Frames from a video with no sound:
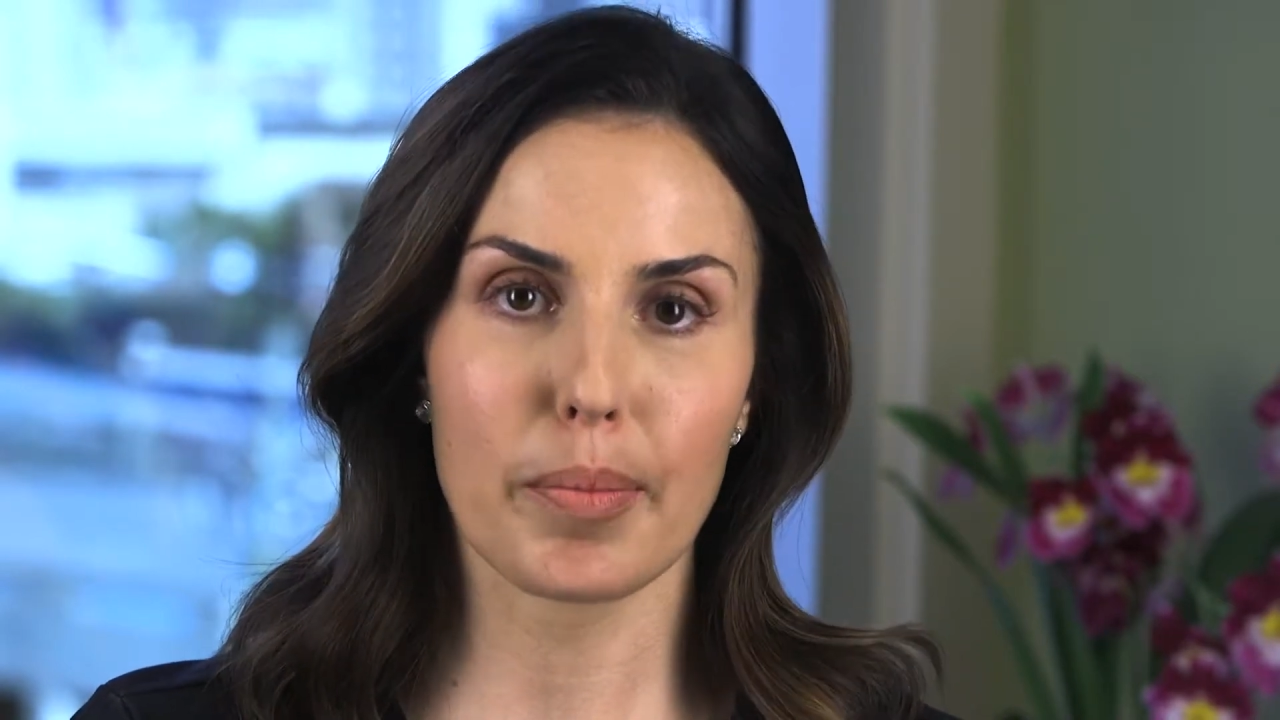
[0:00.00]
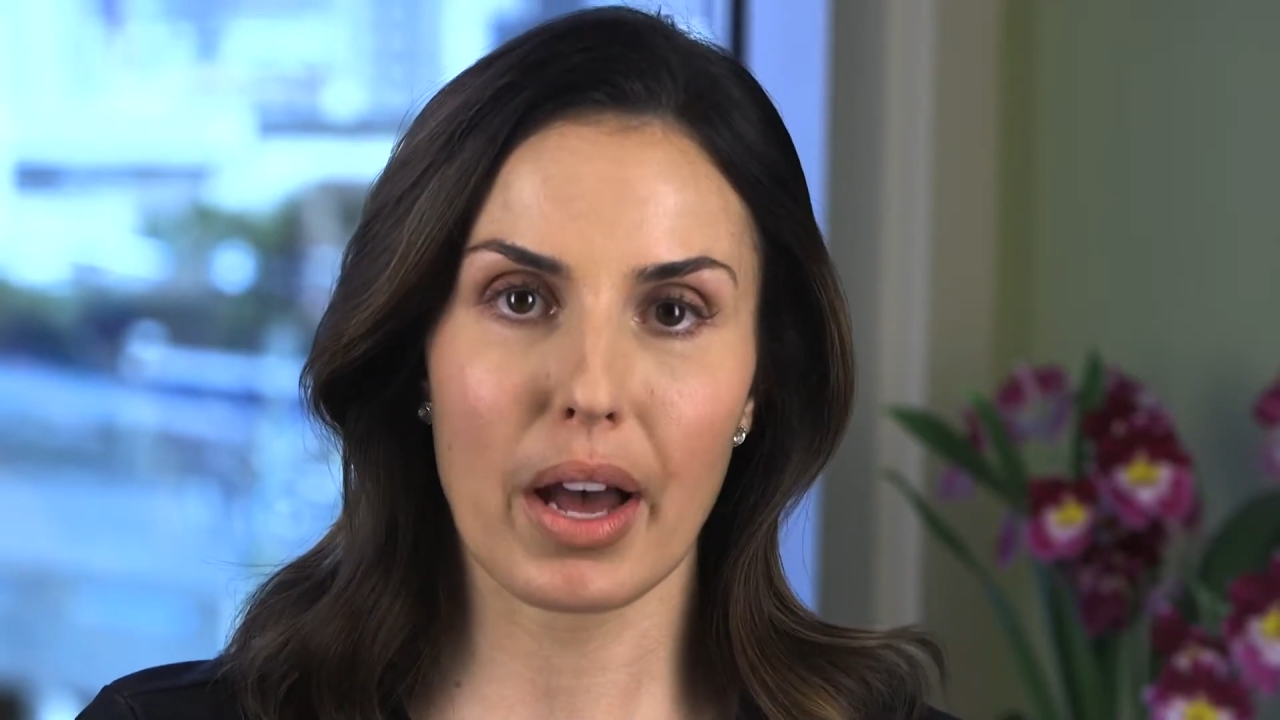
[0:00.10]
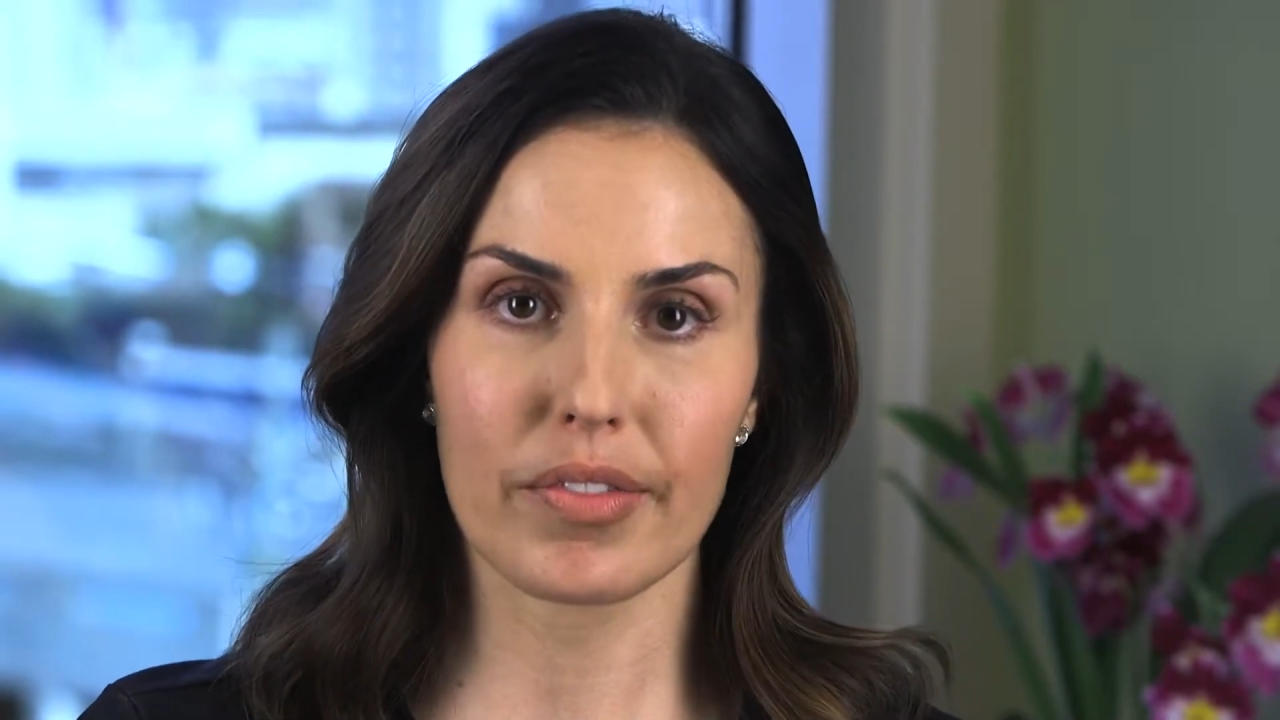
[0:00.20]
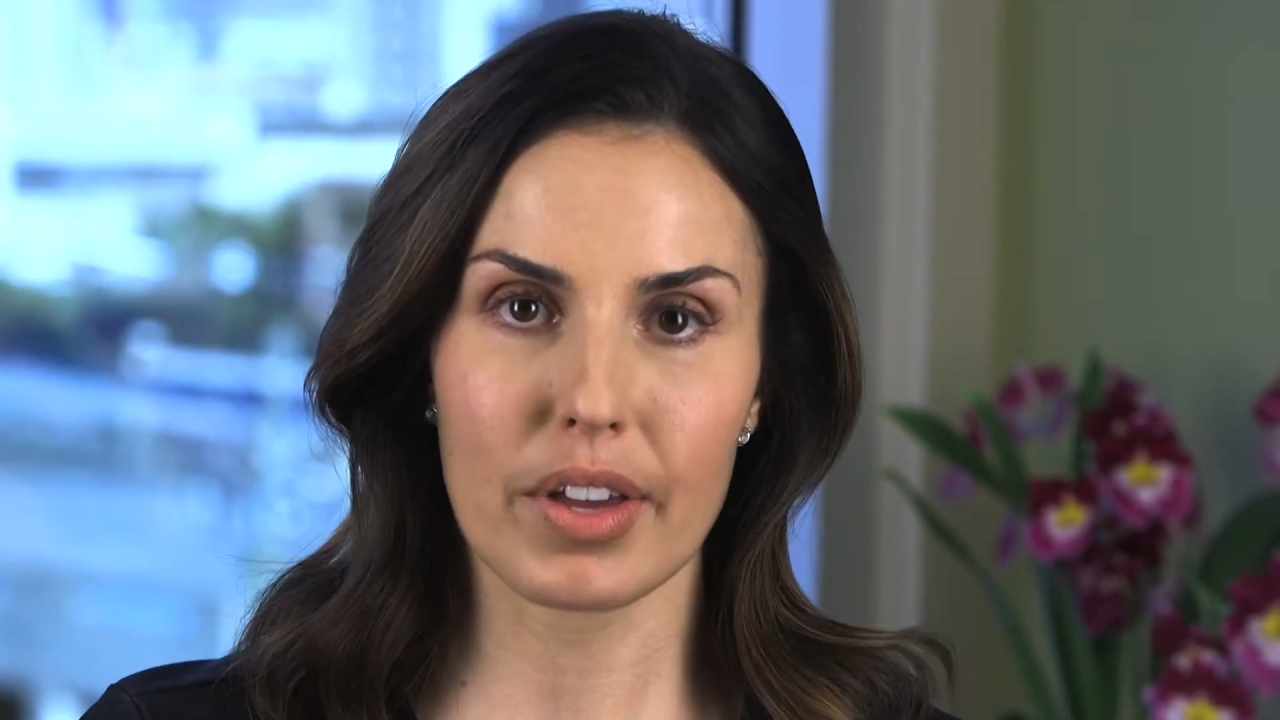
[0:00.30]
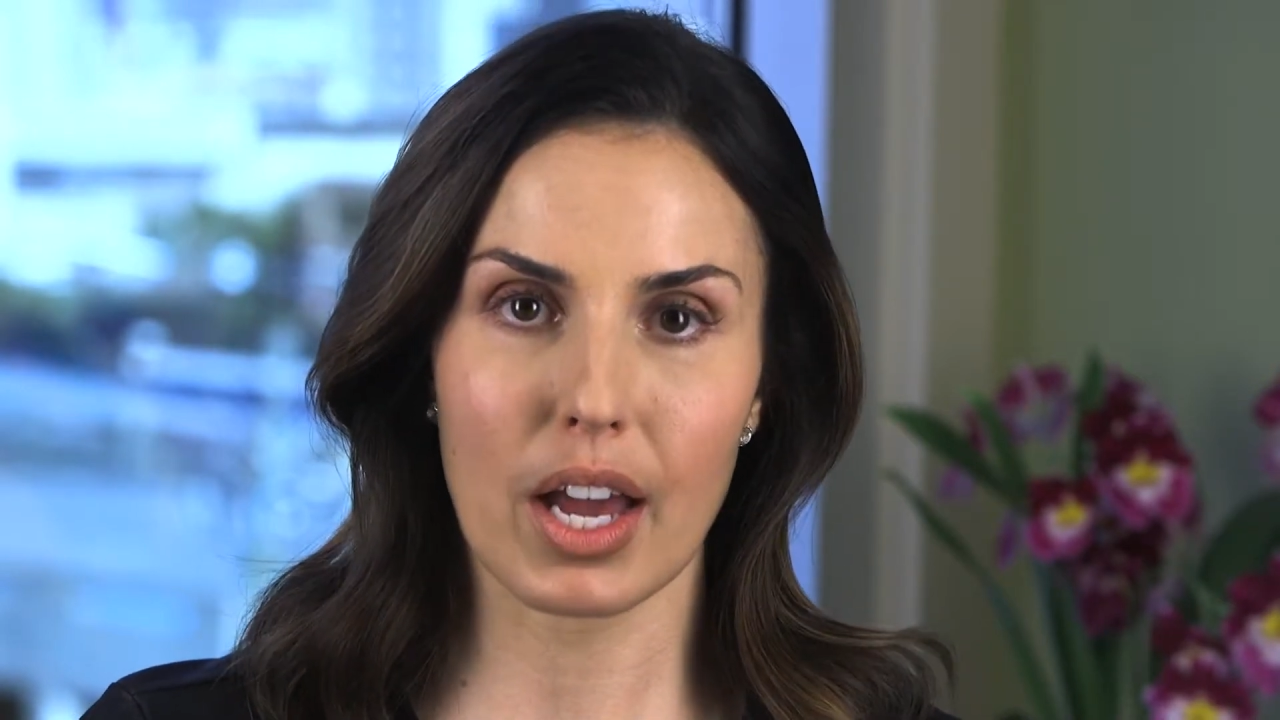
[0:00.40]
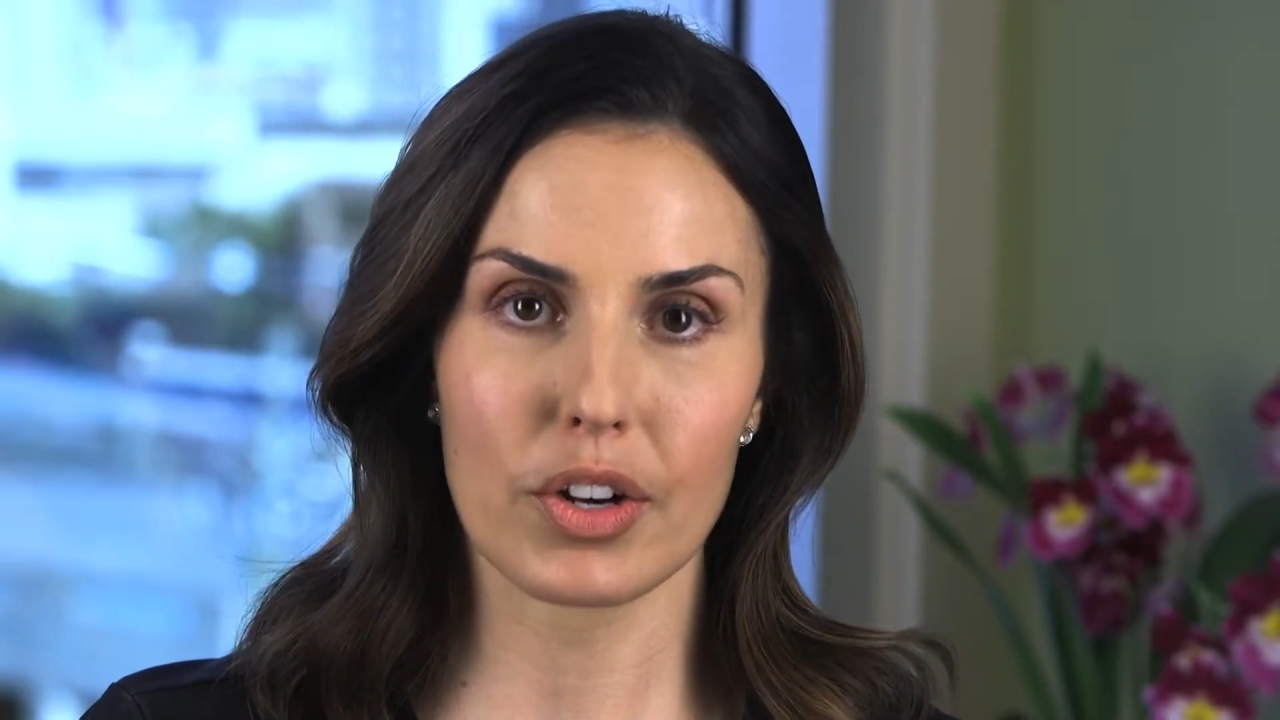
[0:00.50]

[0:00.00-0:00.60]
puffy